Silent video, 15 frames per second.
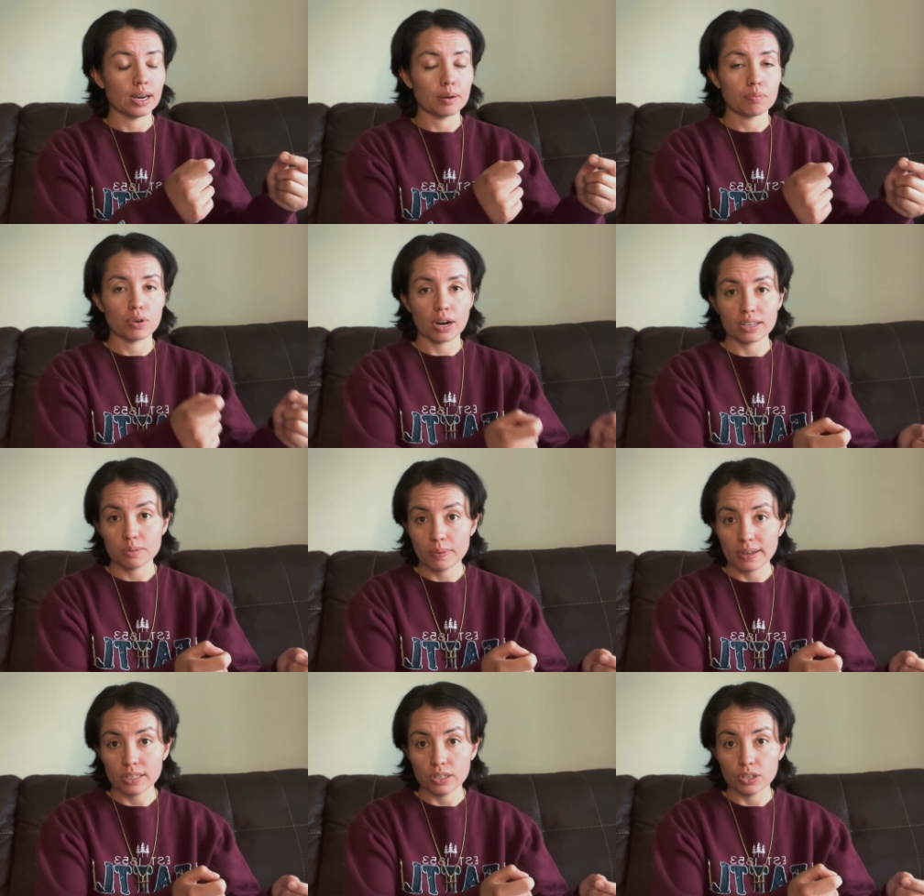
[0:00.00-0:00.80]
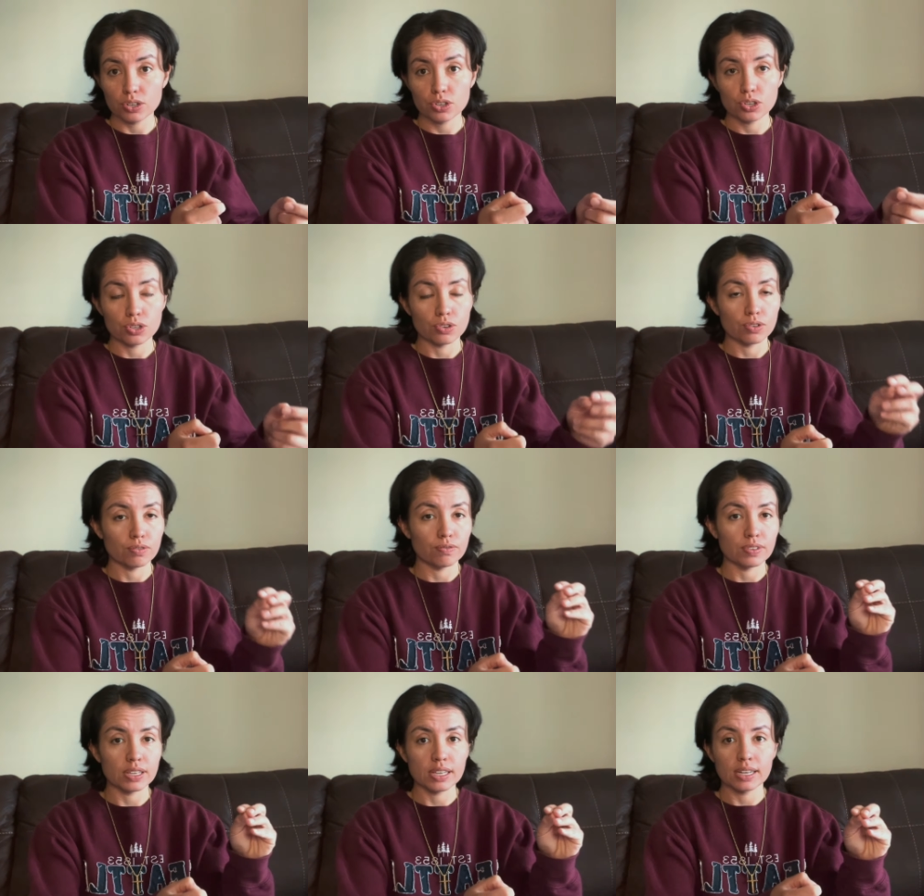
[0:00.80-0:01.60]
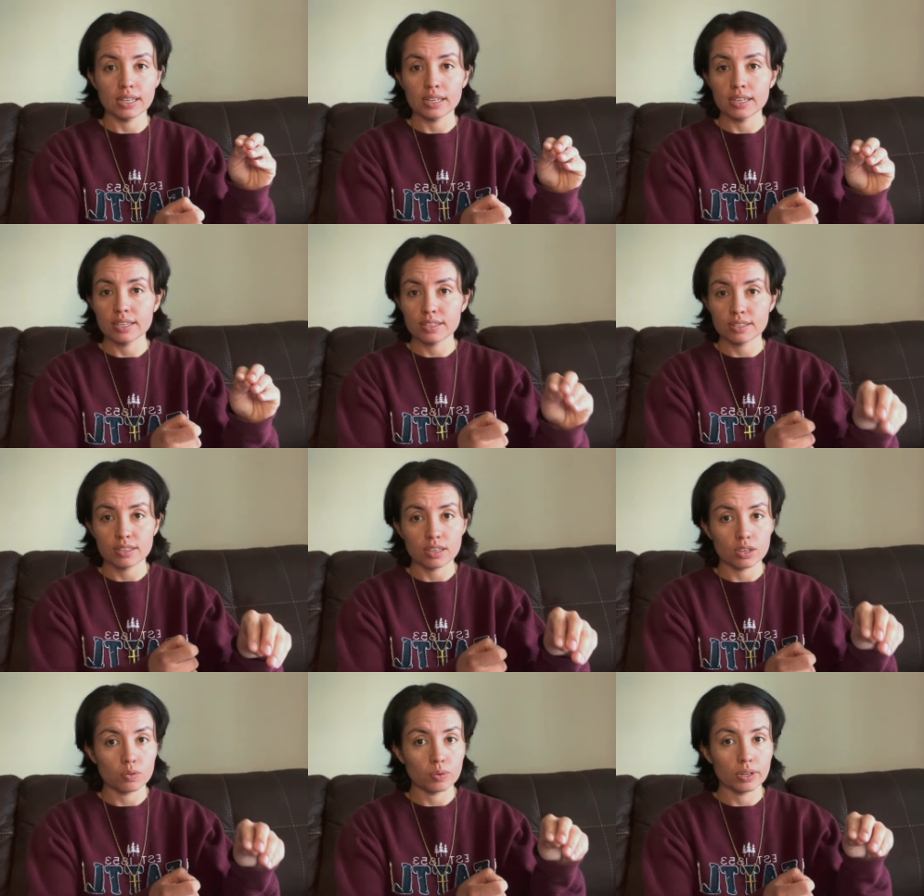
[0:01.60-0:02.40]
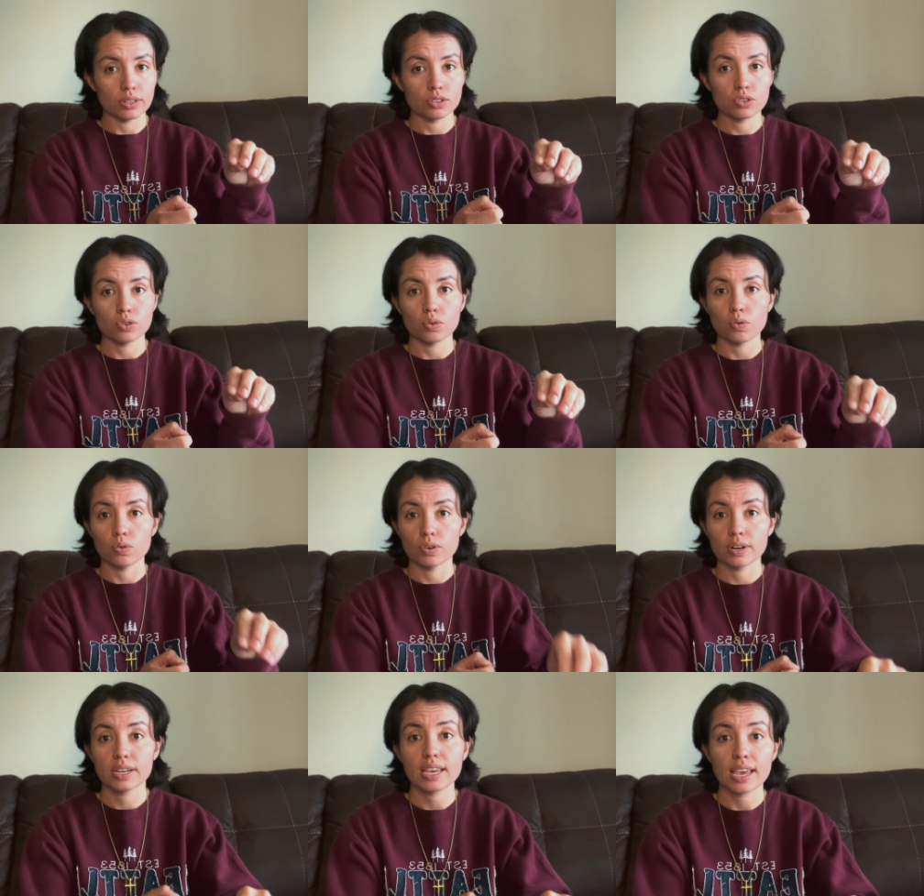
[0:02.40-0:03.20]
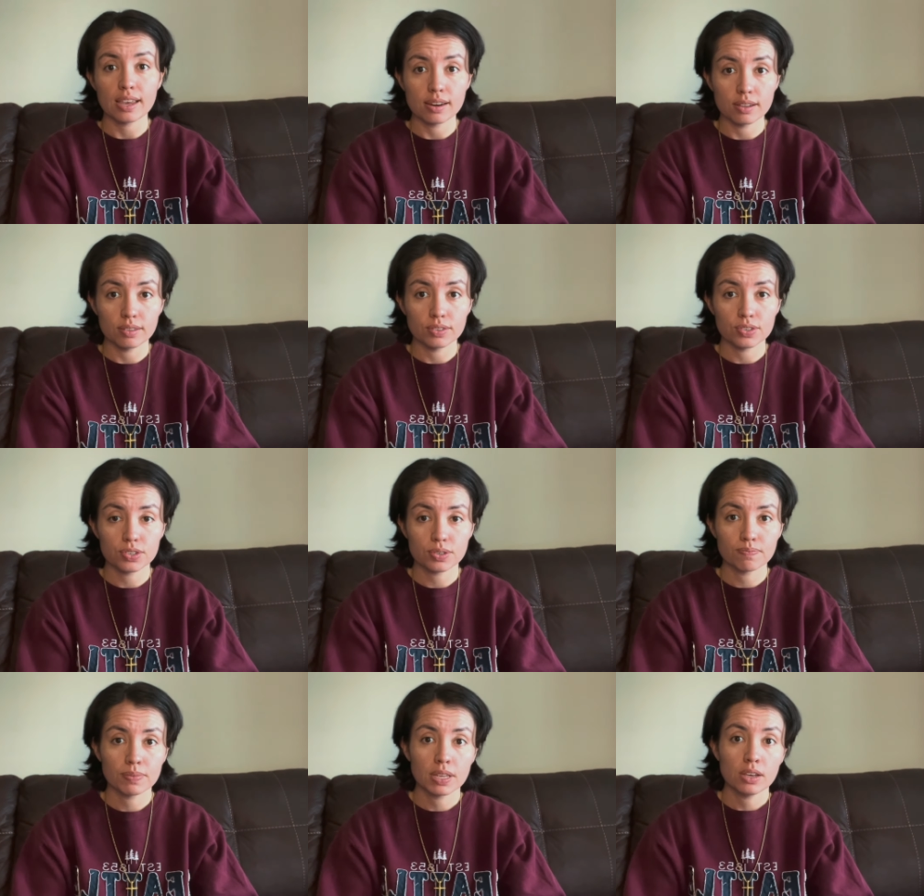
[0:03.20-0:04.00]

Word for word: prospecting to via a sequence or a cadence.